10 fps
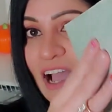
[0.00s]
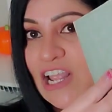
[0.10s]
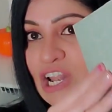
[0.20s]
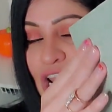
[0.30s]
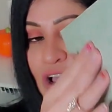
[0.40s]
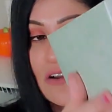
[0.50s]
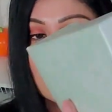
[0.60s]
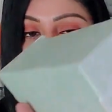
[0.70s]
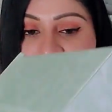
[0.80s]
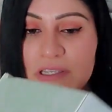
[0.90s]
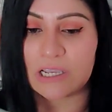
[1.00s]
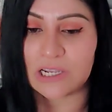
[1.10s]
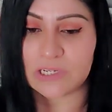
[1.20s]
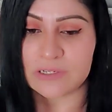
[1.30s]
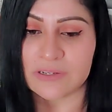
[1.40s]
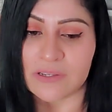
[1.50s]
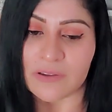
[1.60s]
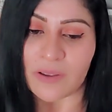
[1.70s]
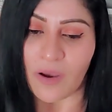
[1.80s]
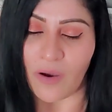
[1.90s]
I love love the color,
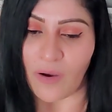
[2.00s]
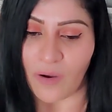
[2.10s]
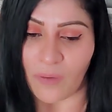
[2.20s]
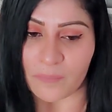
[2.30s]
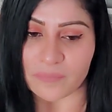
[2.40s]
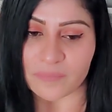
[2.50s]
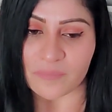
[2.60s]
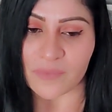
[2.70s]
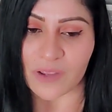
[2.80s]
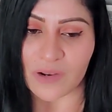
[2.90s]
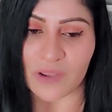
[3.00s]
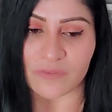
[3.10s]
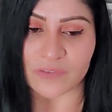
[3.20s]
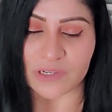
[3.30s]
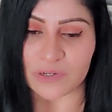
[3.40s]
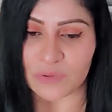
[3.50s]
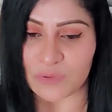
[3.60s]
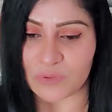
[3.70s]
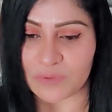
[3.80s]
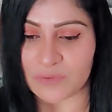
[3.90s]
um love the
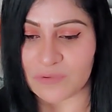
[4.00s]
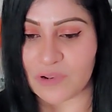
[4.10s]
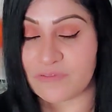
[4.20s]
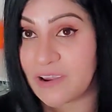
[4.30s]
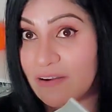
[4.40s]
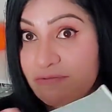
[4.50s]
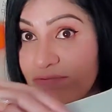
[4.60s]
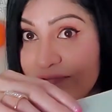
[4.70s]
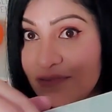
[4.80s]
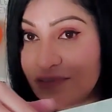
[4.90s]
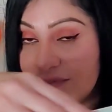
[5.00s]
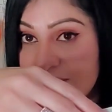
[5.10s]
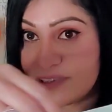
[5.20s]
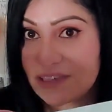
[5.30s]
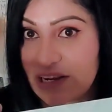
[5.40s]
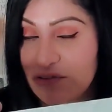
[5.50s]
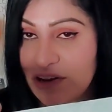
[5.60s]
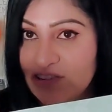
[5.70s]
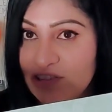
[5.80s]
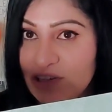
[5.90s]
little look. The
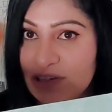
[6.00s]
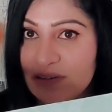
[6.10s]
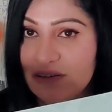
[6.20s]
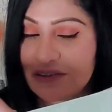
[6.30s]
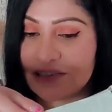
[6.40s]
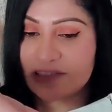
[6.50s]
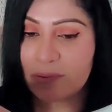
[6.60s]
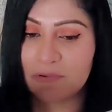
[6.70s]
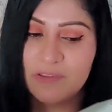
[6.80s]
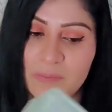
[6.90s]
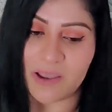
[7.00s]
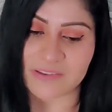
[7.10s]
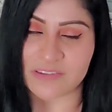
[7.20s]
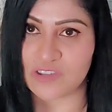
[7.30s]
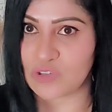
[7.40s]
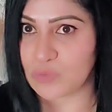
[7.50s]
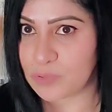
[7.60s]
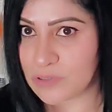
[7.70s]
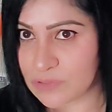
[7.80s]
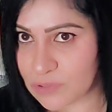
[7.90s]
decoration on the on the top of the box is
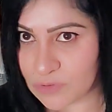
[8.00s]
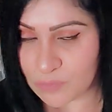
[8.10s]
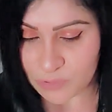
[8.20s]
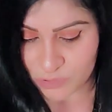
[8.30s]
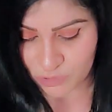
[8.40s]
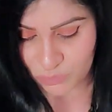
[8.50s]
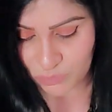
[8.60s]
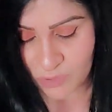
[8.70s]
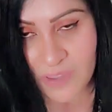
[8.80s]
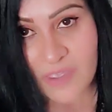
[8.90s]
super adorable too.